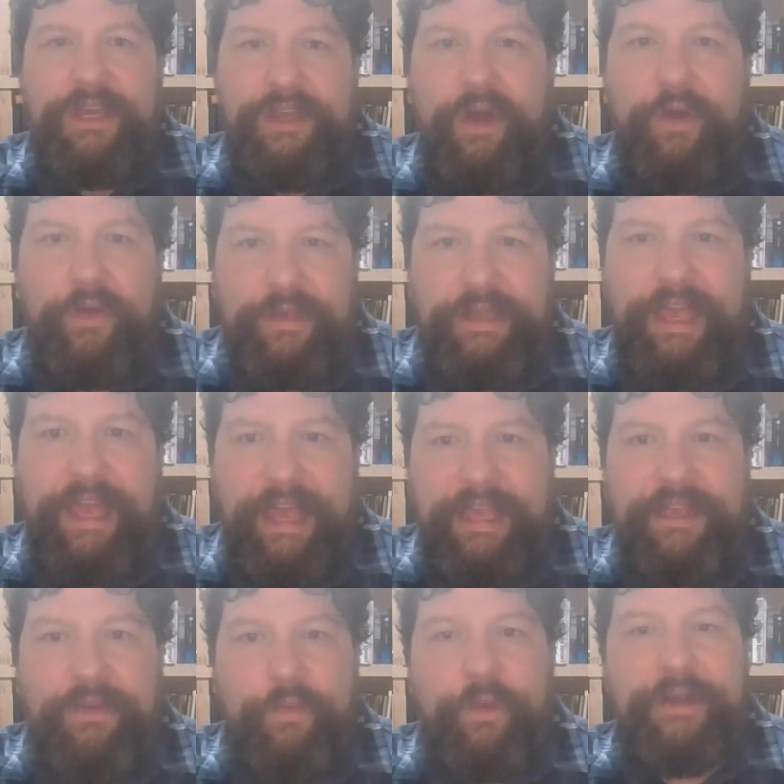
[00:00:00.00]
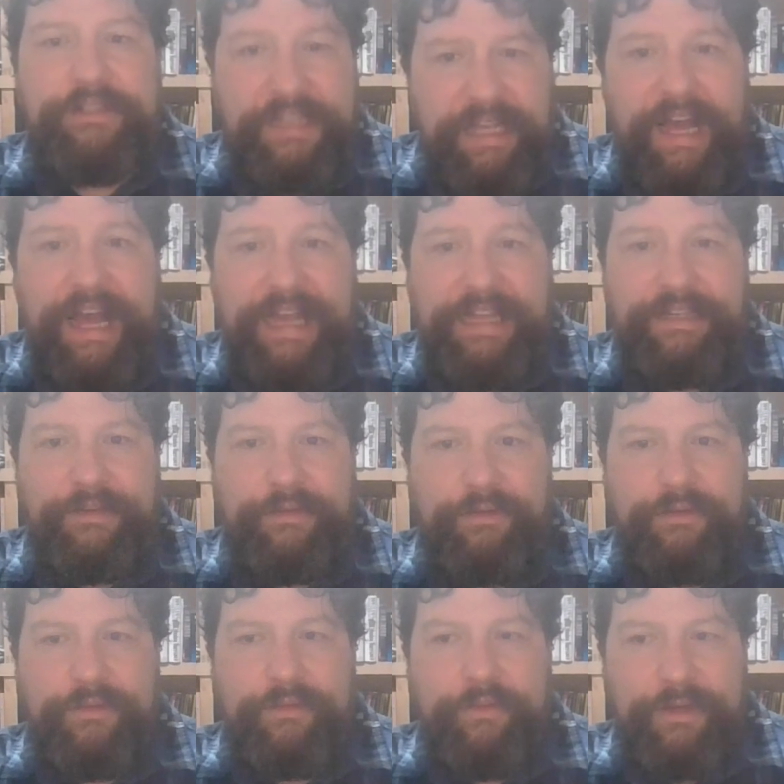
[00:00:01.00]
okay, where's he hiding?
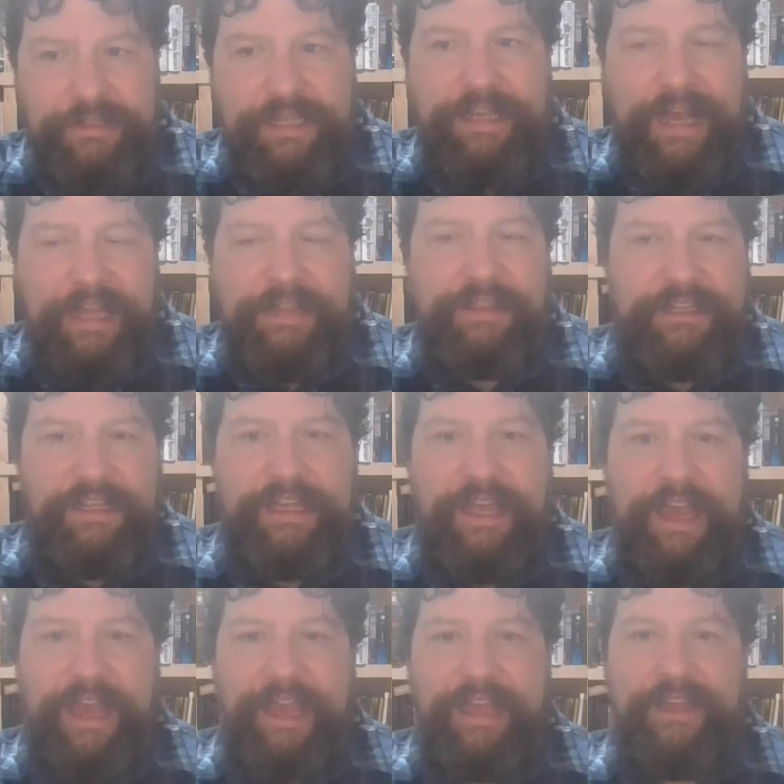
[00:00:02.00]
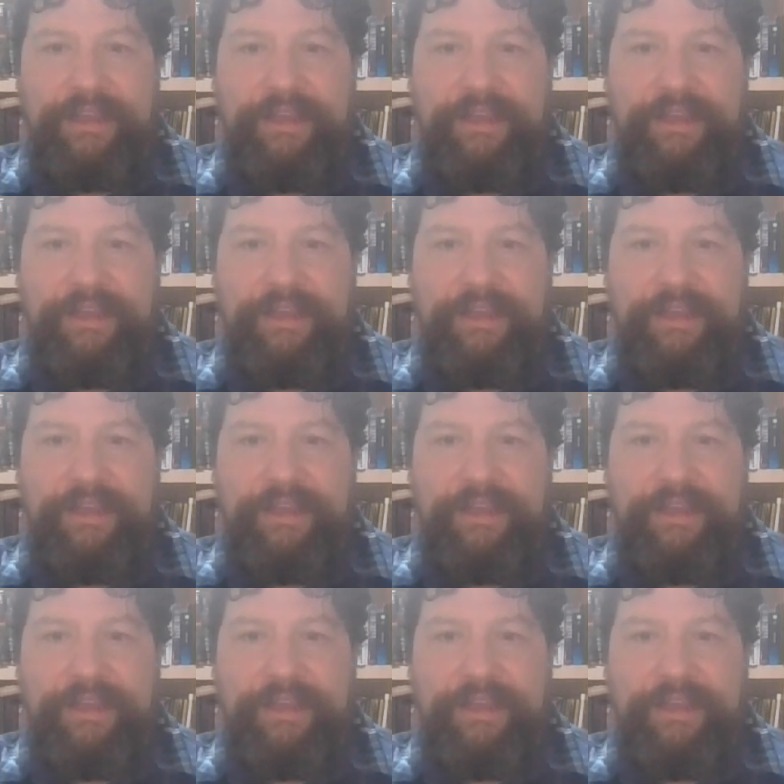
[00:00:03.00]
Where's he hiding the DA?